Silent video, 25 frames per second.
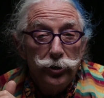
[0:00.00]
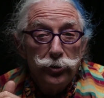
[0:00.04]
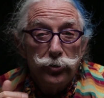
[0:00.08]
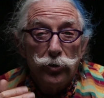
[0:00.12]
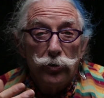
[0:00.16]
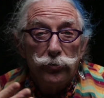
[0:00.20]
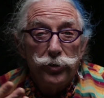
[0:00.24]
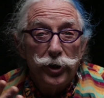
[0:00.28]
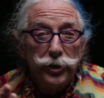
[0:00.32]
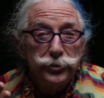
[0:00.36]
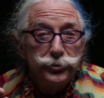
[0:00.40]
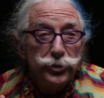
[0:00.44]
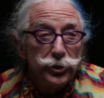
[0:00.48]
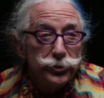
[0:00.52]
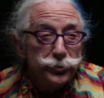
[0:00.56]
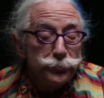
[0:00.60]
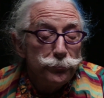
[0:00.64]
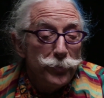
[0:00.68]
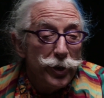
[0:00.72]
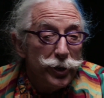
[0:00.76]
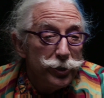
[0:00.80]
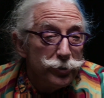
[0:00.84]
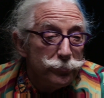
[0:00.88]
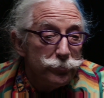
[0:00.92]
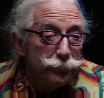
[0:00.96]
They
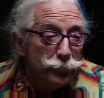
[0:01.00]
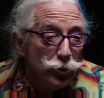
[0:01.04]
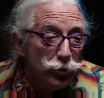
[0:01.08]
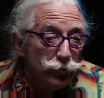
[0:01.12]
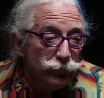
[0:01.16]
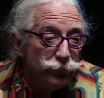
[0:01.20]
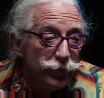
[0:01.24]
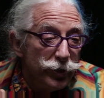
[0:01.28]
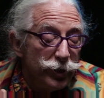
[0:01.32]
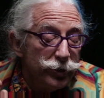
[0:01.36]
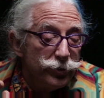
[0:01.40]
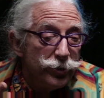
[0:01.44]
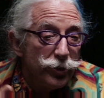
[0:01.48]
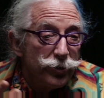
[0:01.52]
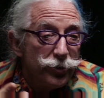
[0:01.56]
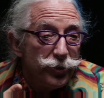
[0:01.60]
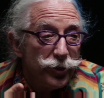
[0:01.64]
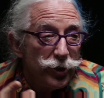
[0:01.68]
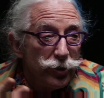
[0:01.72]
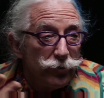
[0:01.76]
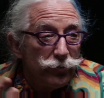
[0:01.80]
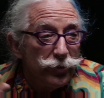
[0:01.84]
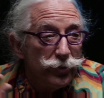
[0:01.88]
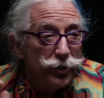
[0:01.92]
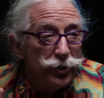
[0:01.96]
just made a movie, The
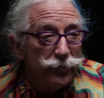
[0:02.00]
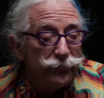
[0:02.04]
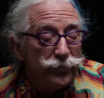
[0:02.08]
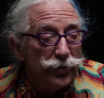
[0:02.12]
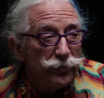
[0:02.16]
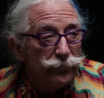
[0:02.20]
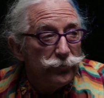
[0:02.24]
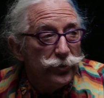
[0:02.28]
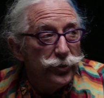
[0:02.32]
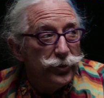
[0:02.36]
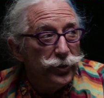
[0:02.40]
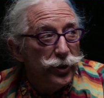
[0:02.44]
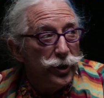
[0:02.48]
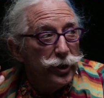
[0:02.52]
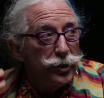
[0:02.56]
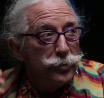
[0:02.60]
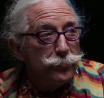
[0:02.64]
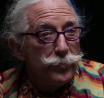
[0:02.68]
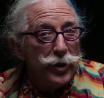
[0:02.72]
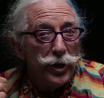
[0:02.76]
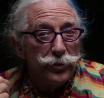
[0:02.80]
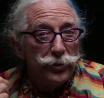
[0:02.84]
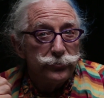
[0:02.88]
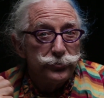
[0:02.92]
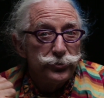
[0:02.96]
Theory of Everything,
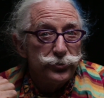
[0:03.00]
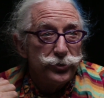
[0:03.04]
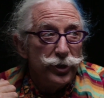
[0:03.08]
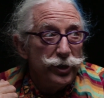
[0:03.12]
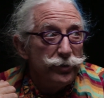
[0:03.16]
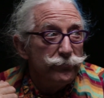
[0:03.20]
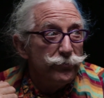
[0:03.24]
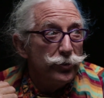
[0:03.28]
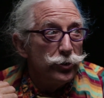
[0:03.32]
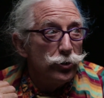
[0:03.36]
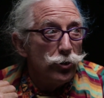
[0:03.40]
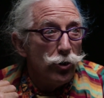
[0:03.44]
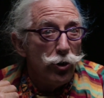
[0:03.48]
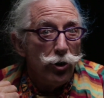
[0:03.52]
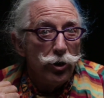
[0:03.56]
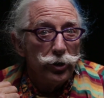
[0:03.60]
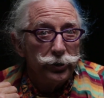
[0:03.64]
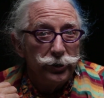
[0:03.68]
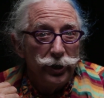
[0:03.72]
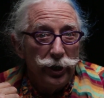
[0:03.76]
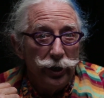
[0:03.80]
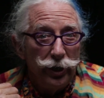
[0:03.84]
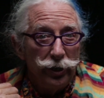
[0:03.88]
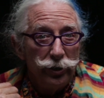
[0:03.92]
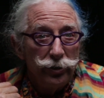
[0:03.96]
about Stephen
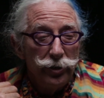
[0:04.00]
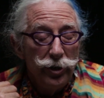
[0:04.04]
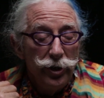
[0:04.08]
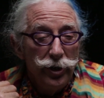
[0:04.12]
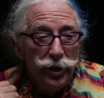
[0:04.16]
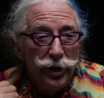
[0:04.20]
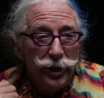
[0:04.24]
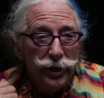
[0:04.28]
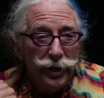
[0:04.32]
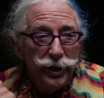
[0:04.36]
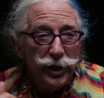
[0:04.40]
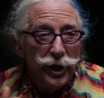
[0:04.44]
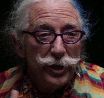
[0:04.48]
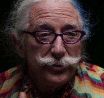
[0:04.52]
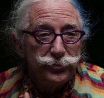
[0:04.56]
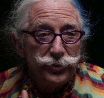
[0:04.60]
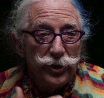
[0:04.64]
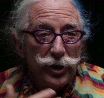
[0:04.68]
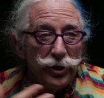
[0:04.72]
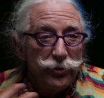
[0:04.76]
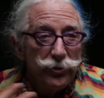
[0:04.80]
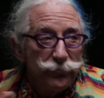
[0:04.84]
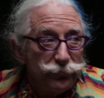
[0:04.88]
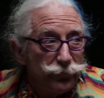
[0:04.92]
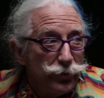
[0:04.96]
Hawking. He
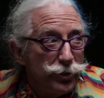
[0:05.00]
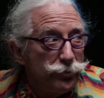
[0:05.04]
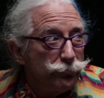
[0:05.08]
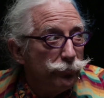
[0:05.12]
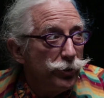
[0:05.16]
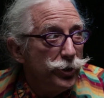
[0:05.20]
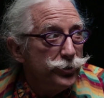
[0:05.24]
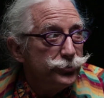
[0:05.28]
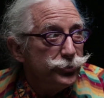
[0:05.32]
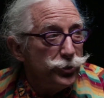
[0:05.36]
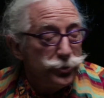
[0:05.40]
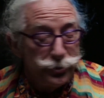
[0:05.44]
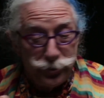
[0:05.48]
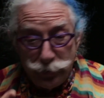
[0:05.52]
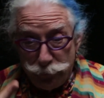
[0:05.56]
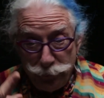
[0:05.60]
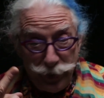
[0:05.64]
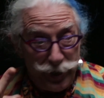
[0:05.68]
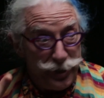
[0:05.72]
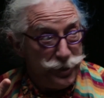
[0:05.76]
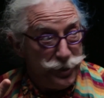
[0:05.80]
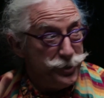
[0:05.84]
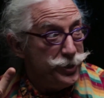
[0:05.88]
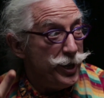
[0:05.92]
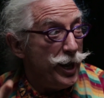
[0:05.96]
has every reason to
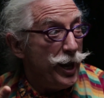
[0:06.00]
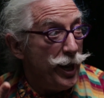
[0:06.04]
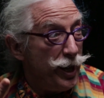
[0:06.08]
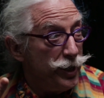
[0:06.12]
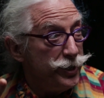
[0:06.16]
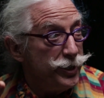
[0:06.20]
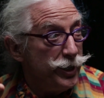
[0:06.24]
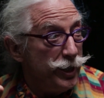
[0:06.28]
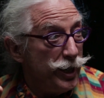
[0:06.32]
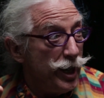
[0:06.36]
be dead.